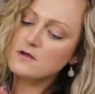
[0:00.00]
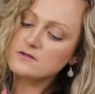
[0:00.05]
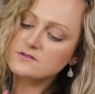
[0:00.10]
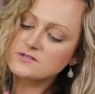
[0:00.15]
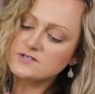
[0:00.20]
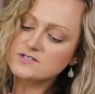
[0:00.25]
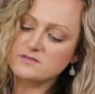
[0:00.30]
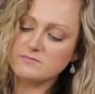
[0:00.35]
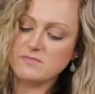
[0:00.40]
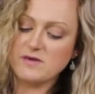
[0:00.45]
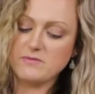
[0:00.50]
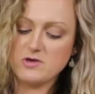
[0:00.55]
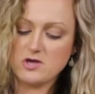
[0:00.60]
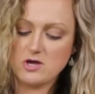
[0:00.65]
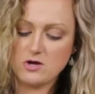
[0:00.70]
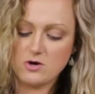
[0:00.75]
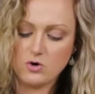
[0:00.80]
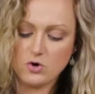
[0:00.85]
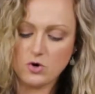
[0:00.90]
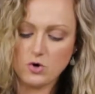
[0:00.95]
just maybe
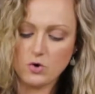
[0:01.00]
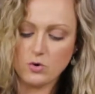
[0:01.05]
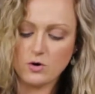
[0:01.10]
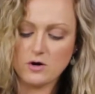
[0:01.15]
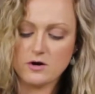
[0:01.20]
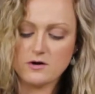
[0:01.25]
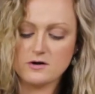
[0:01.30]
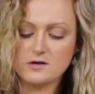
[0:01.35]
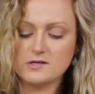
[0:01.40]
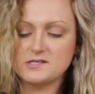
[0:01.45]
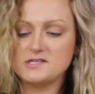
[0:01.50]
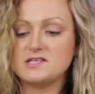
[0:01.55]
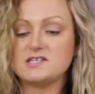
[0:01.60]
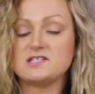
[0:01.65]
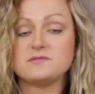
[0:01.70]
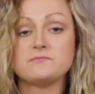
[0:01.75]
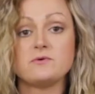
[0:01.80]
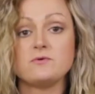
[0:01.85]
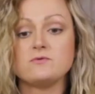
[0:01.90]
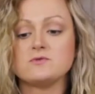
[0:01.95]
a quarter
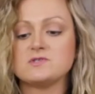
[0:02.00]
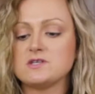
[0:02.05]
teaspoon.